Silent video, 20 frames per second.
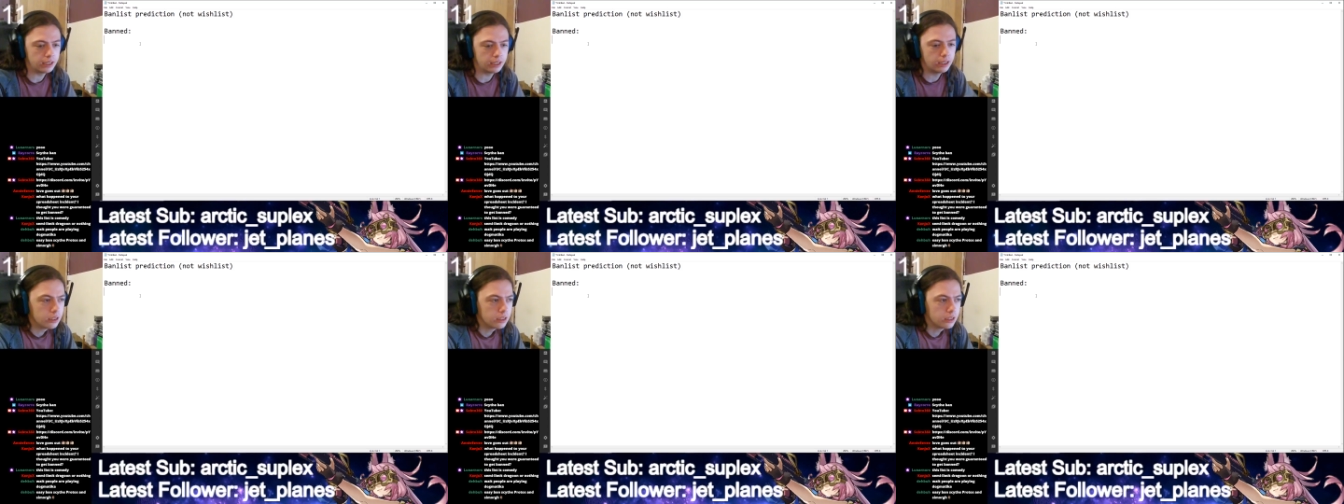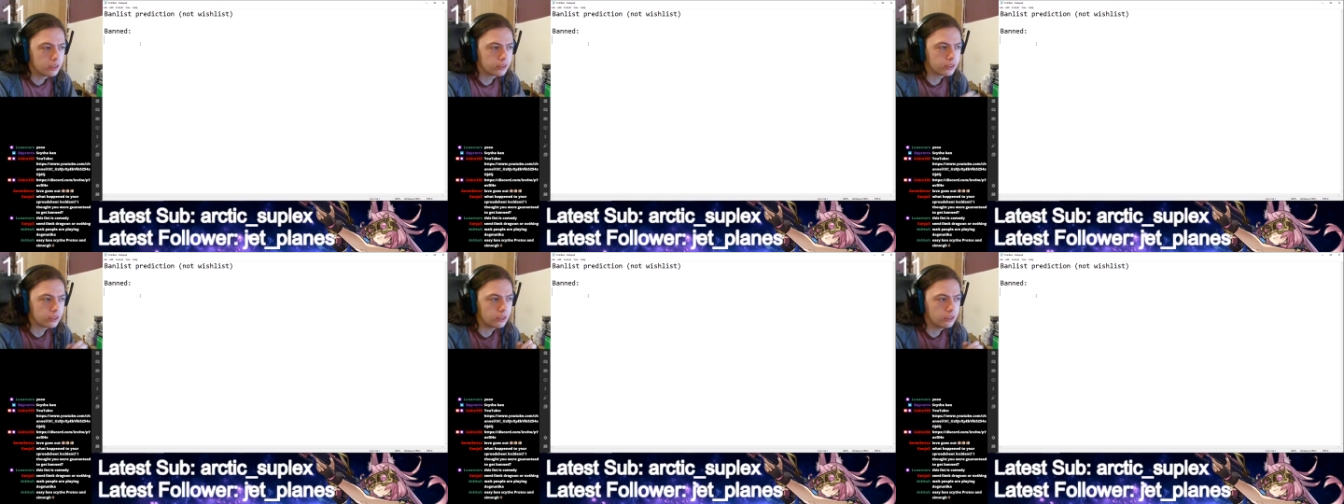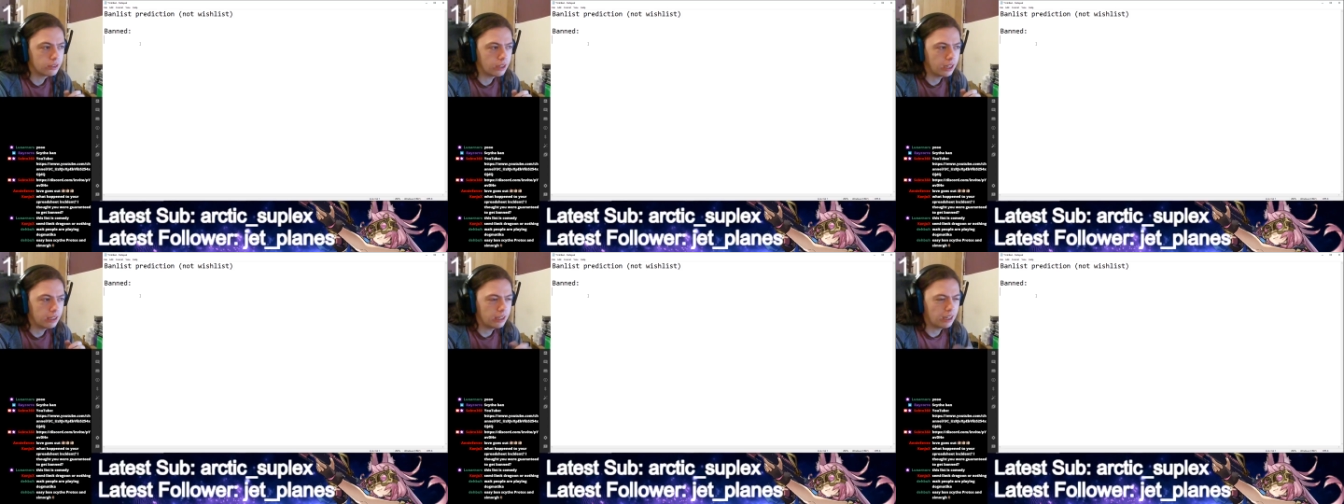
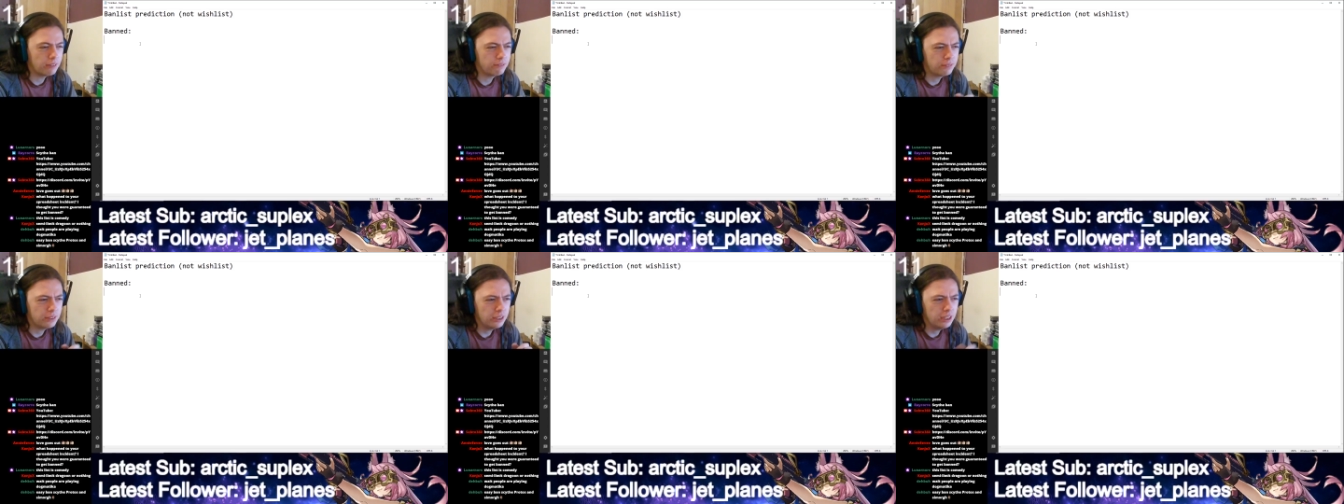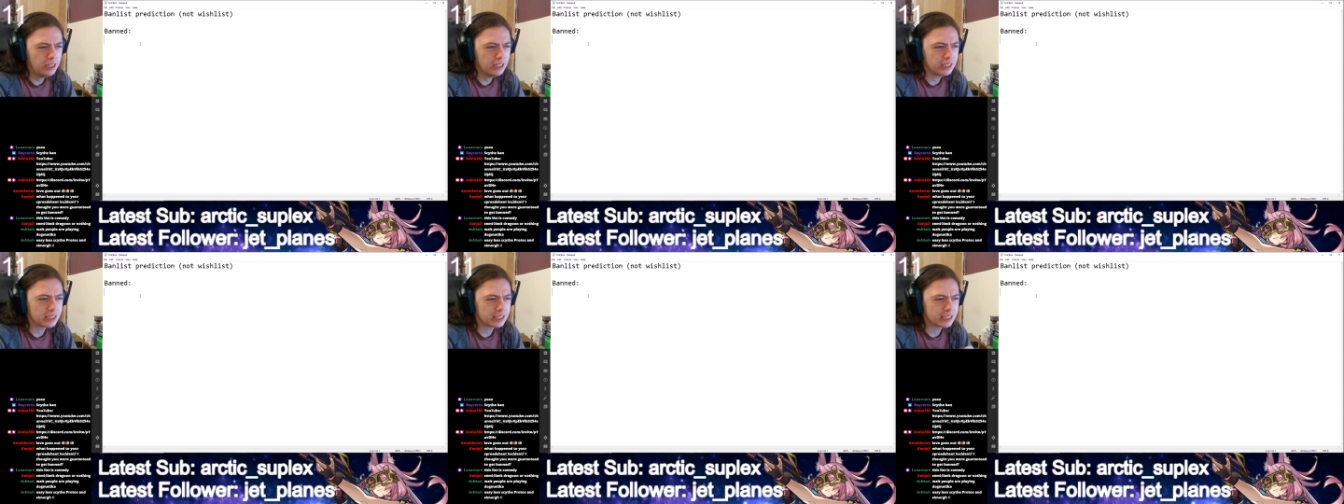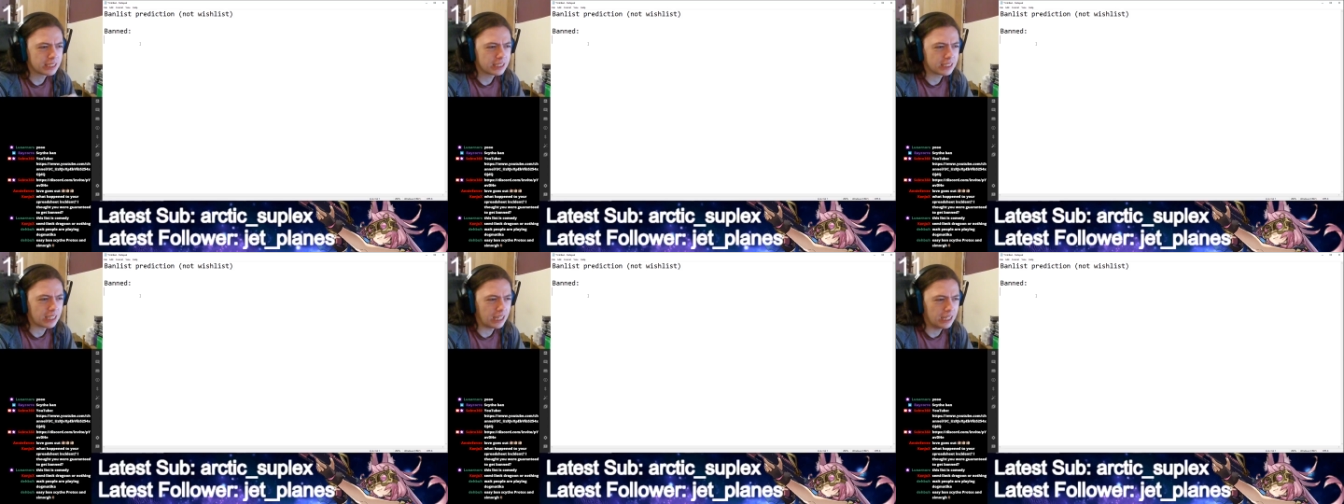So I feel like
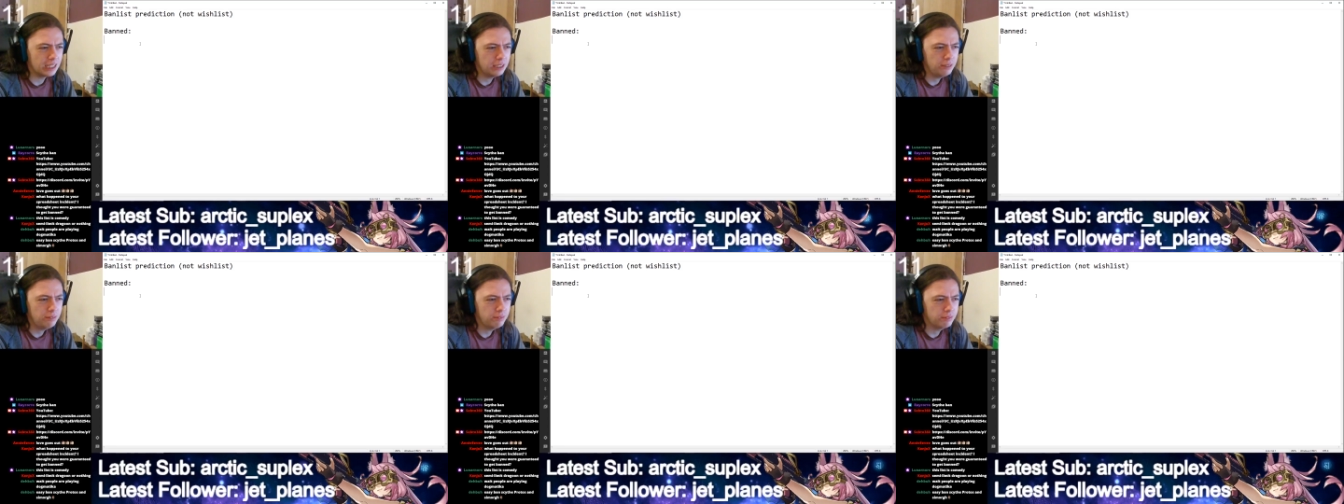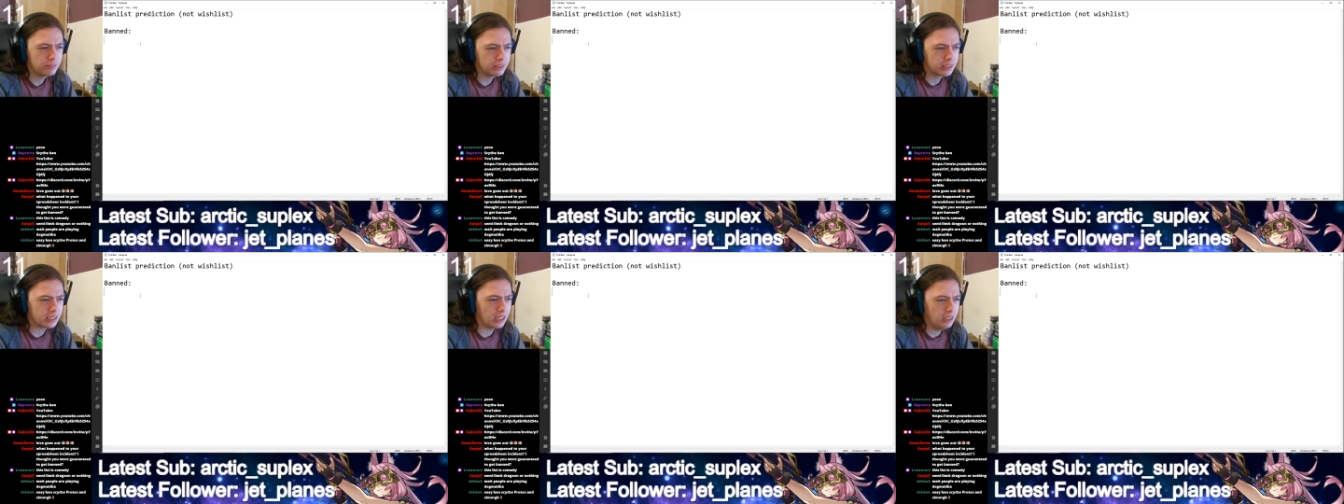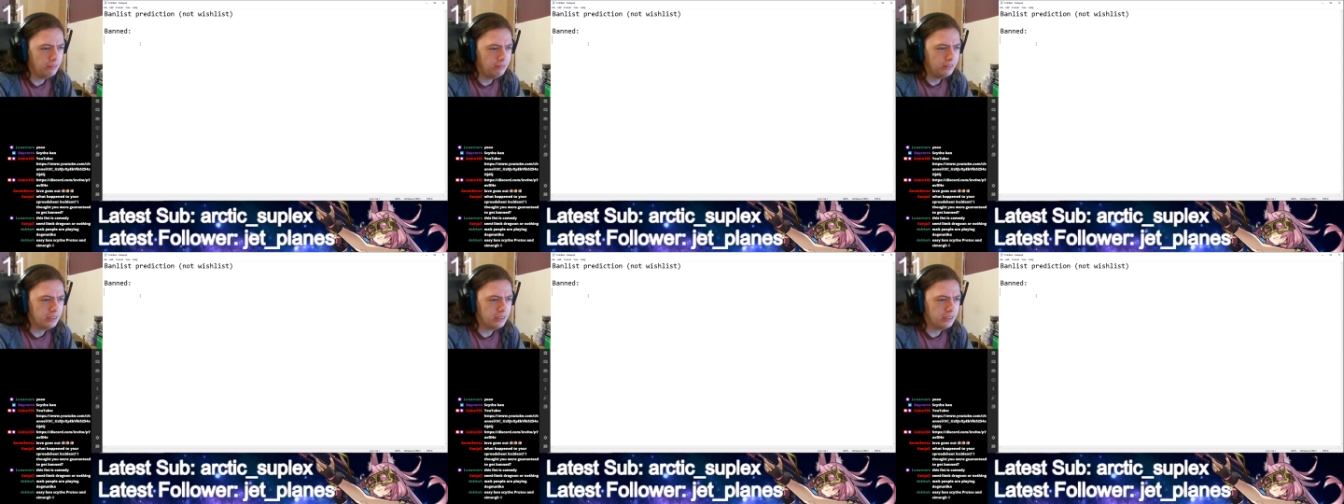Scythe